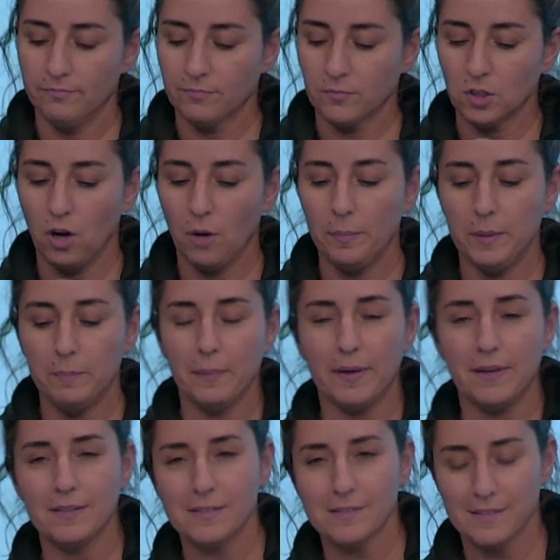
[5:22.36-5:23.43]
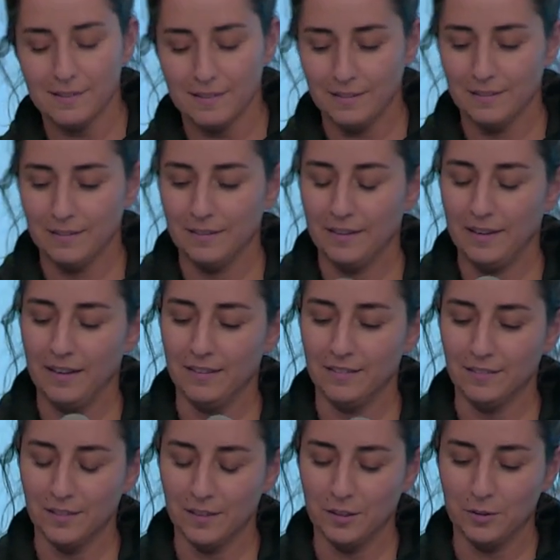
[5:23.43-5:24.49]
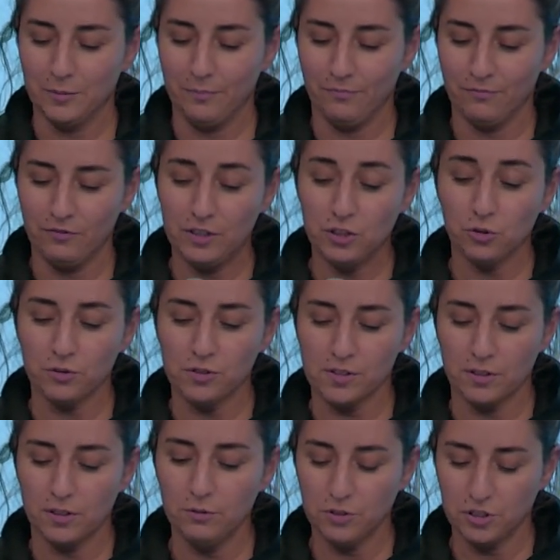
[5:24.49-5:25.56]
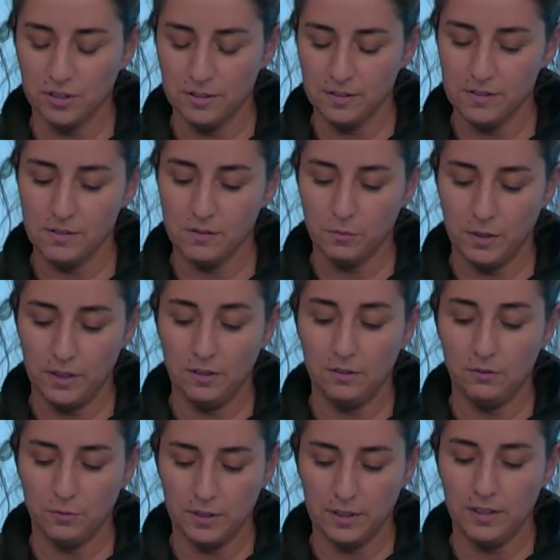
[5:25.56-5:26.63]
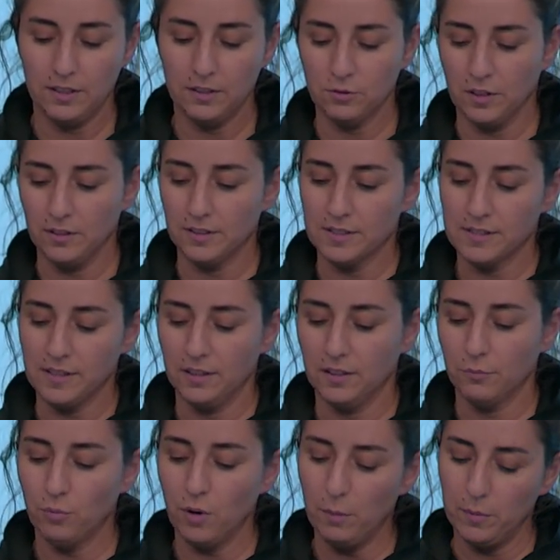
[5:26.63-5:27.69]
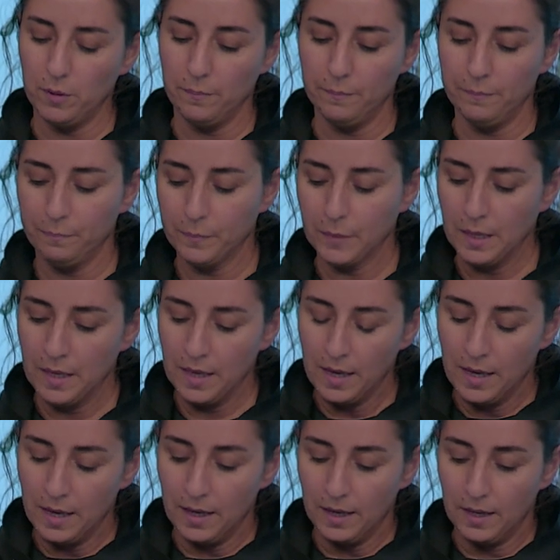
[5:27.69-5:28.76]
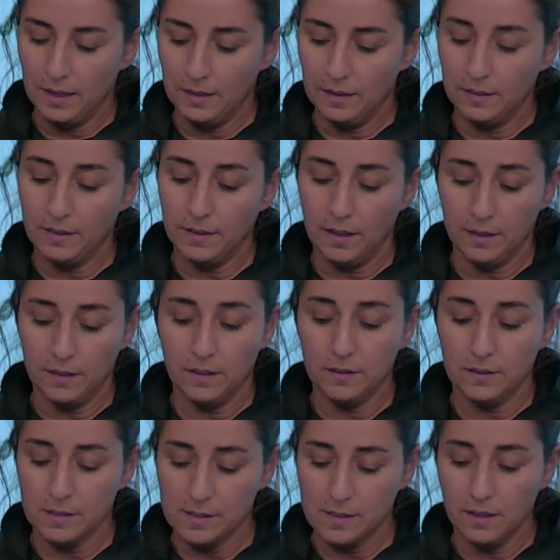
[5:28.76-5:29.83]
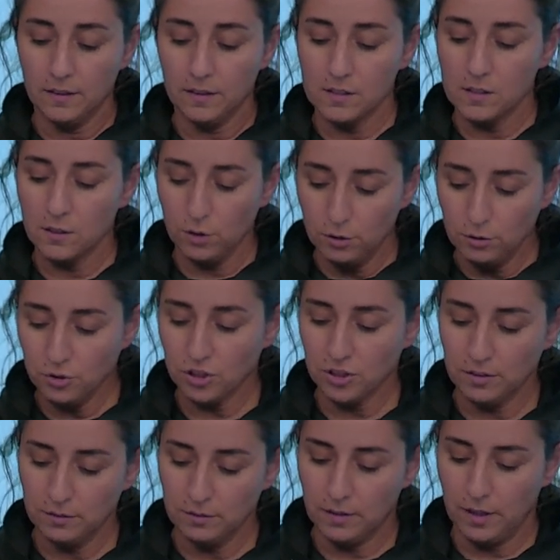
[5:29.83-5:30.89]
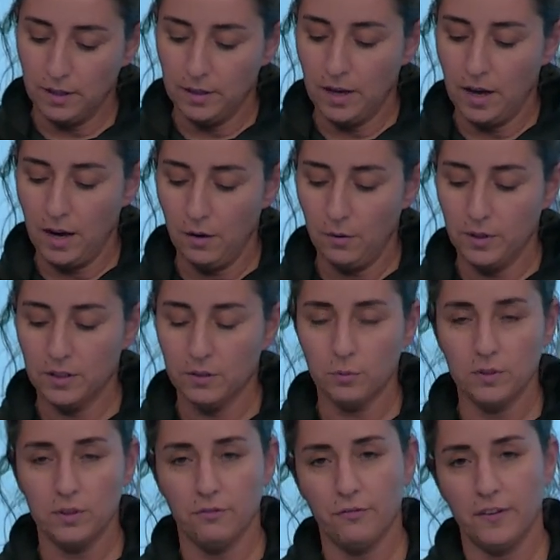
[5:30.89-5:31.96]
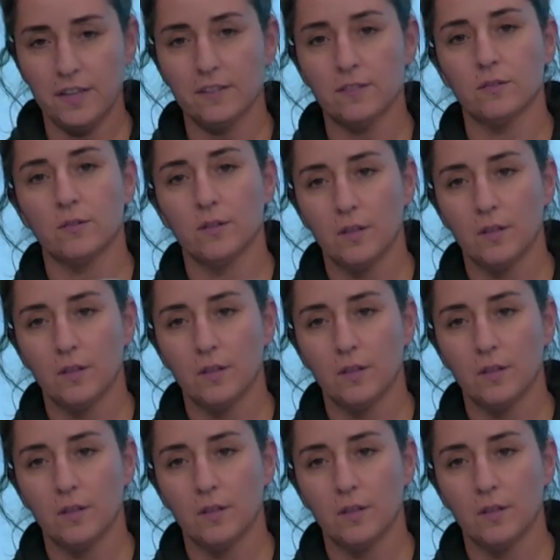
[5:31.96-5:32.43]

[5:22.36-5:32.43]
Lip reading: copy-paste and visual solutions. We really need to understand the problem and then understand the solution and how it will affect